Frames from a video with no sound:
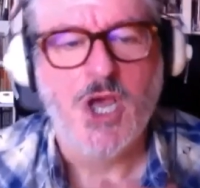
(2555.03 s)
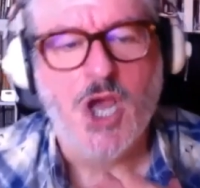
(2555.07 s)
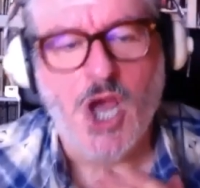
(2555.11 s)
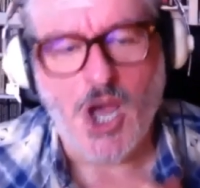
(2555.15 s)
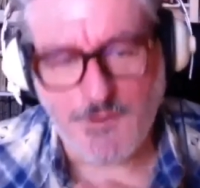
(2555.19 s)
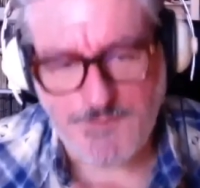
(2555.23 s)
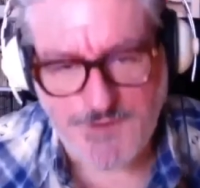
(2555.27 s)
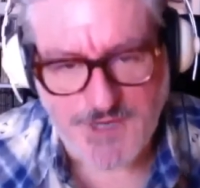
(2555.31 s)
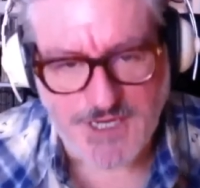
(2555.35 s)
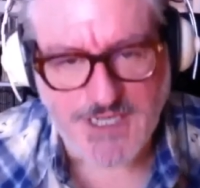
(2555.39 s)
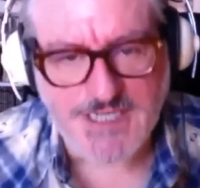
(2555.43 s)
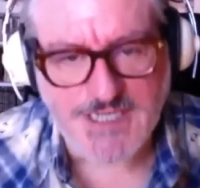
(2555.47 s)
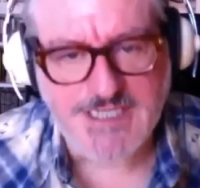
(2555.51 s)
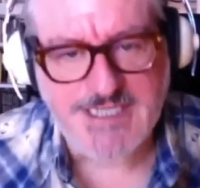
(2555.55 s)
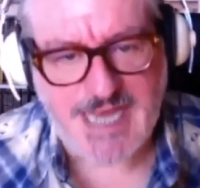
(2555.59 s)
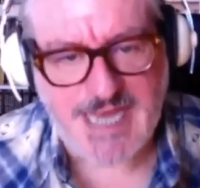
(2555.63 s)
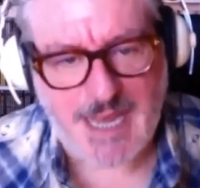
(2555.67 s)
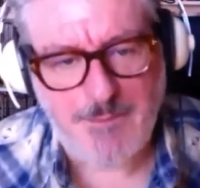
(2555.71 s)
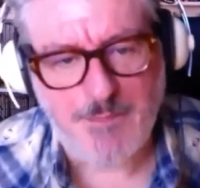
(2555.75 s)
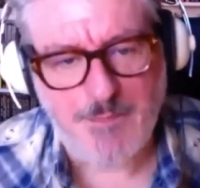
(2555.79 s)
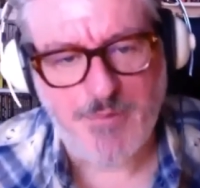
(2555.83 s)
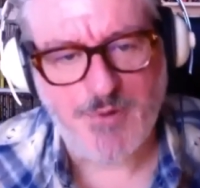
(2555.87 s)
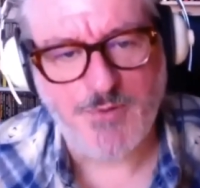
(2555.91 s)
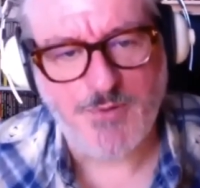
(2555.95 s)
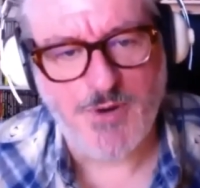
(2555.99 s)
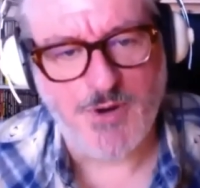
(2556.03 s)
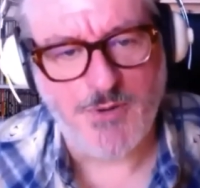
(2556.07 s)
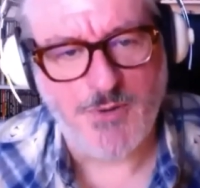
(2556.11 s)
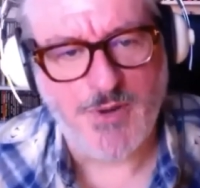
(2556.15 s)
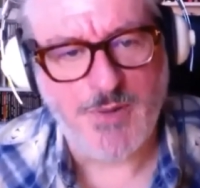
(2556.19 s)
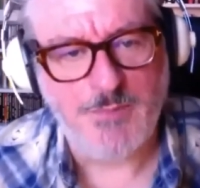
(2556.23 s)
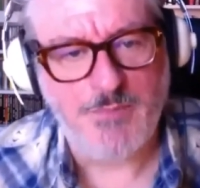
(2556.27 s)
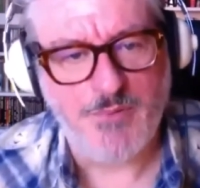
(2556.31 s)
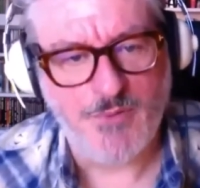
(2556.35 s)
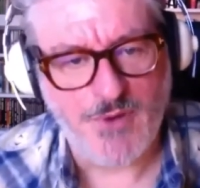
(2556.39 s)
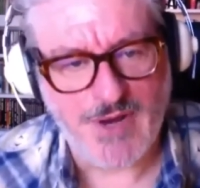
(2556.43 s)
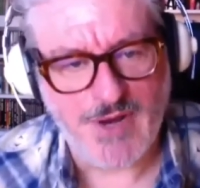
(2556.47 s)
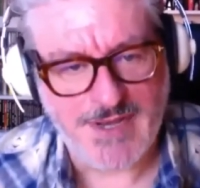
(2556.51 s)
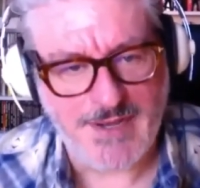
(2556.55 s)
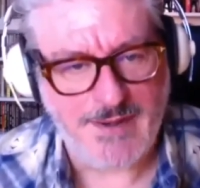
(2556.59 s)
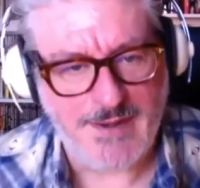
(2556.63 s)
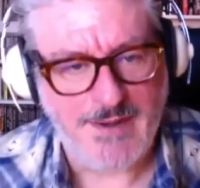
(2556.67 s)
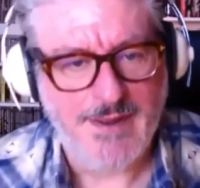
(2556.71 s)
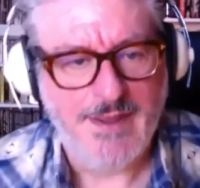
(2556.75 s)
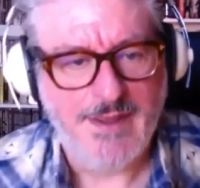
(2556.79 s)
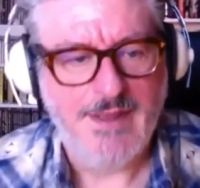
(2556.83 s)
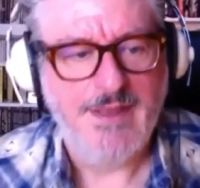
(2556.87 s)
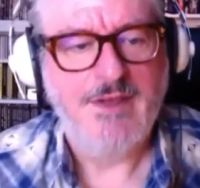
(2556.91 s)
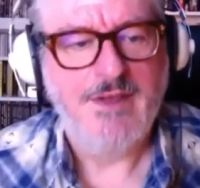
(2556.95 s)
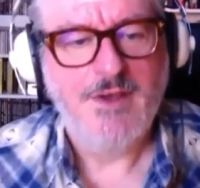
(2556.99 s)
of contemporary Britain
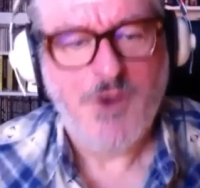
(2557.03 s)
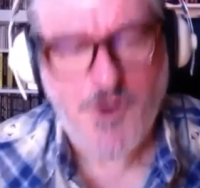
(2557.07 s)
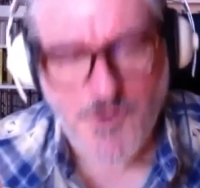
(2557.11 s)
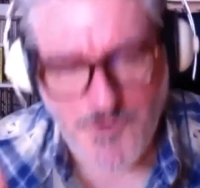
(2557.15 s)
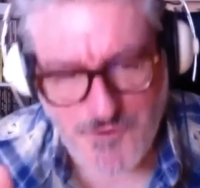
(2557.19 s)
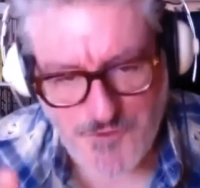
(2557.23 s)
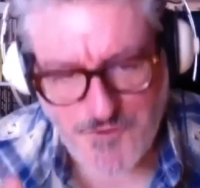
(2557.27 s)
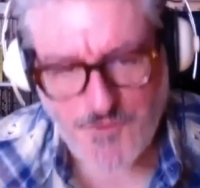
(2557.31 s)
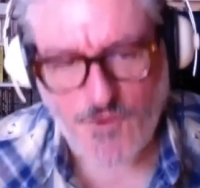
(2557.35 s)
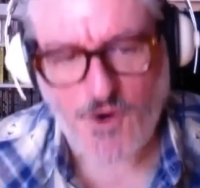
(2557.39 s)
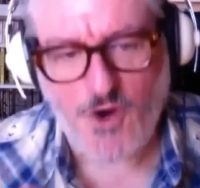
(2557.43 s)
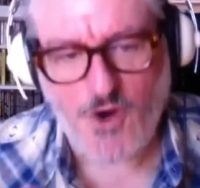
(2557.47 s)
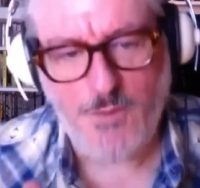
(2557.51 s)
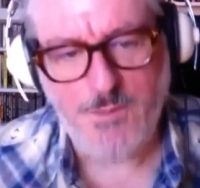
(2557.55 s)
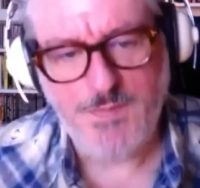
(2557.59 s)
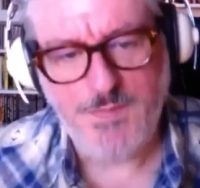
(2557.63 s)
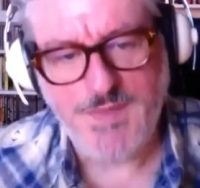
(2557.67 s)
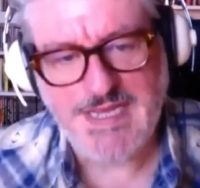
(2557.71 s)
from